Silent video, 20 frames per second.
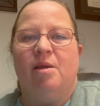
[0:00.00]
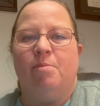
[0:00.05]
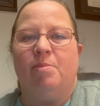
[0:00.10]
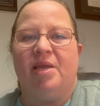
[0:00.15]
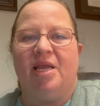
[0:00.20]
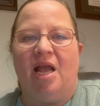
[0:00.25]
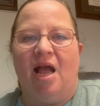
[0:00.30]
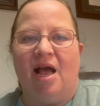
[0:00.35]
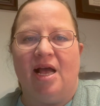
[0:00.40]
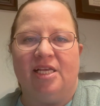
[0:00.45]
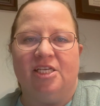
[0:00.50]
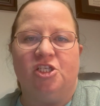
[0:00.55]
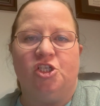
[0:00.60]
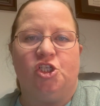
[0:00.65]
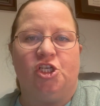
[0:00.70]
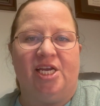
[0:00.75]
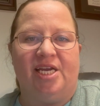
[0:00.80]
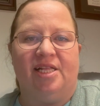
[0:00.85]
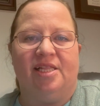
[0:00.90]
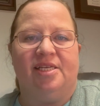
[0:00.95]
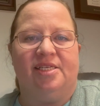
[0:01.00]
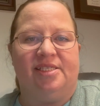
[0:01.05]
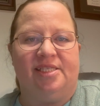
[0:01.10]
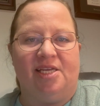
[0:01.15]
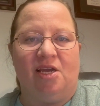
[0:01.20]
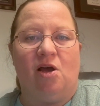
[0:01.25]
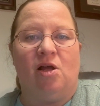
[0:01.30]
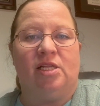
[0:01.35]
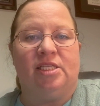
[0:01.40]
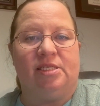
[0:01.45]
because jail is
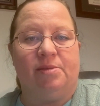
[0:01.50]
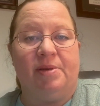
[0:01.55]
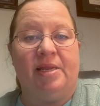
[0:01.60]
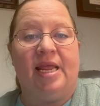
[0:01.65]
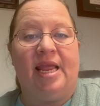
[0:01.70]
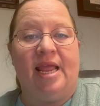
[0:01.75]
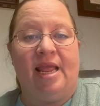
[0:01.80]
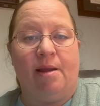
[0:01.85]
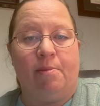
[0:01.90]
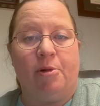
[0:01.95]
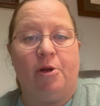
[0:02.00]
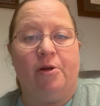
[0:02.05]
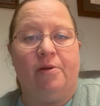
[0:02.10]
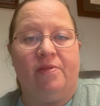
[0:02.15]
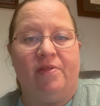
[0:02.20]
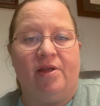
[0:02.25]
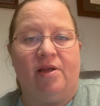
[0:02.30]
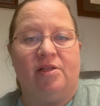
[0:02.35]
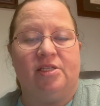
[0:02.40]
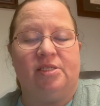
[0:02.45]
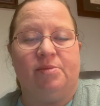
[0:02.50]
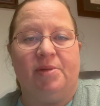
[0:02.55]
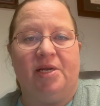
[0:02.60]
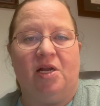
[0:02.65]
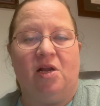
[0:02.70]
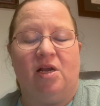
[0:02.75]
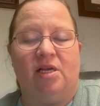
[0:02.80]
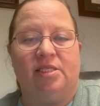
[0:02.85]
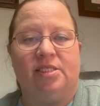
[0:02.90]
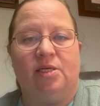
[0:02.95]
the ultimate hammer, the ultimate
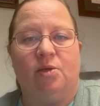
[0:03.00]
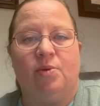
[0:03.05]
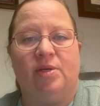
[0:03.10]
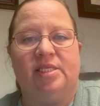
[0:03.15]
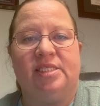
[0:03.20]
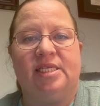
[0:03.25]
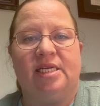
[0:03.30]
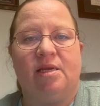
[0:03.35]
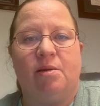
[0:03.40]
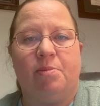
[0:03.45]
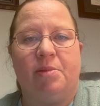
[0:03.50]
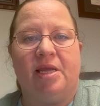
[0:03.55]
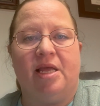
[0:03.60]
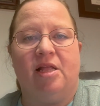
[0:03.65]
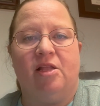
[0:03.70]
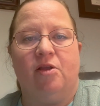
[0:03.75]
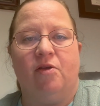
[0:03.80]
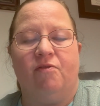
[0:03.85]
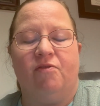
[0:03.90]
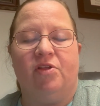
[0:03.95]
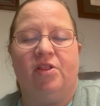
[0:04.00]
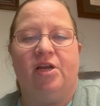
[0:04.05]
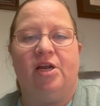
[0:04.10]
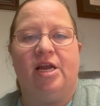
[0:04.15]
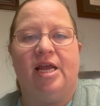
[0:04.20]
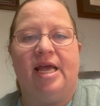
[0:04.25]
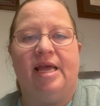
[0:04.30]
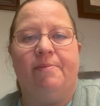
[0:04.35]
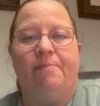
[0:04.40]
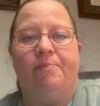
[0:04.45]
consequence that can be held over their
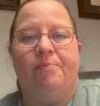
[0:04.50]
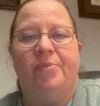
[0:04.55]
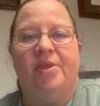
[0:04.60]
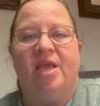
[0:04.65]
head.